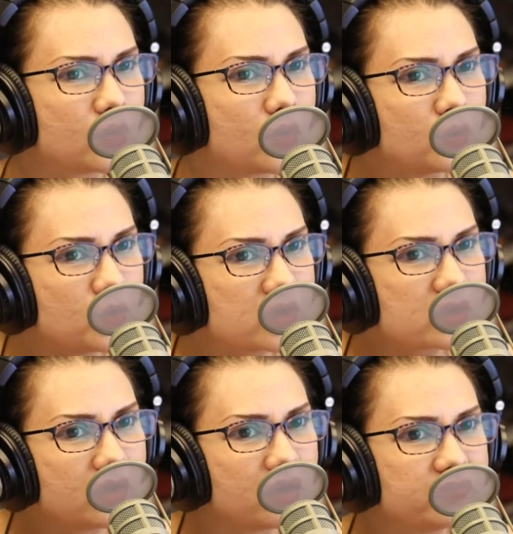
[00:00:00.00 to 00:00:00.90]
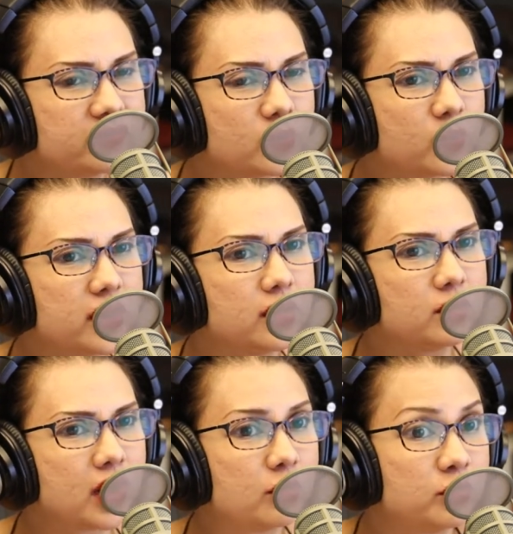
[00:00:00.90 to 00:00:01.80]
or, or, work off the way
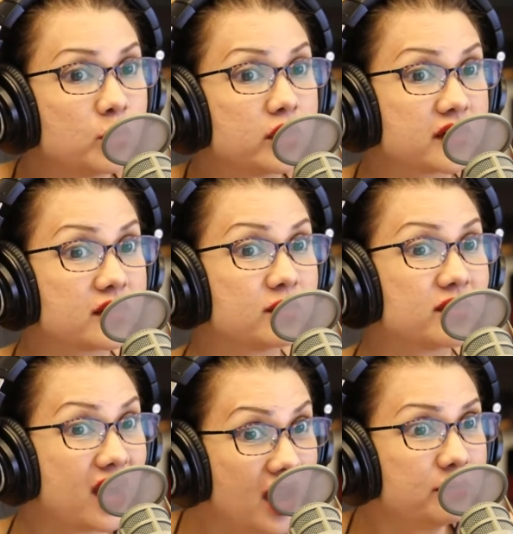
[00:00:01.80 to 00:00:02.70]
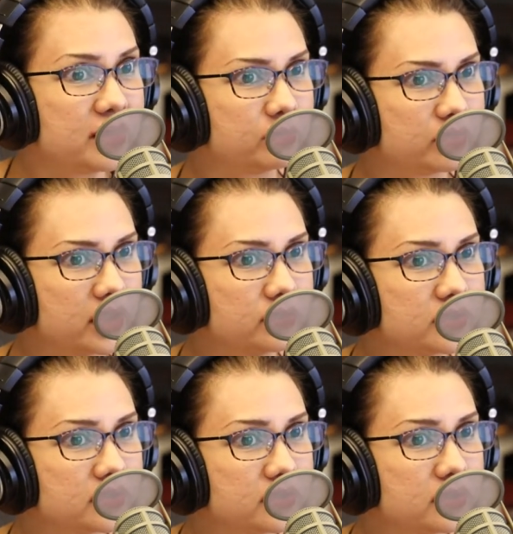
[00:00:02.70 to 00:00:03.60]
our reward systems are being primed.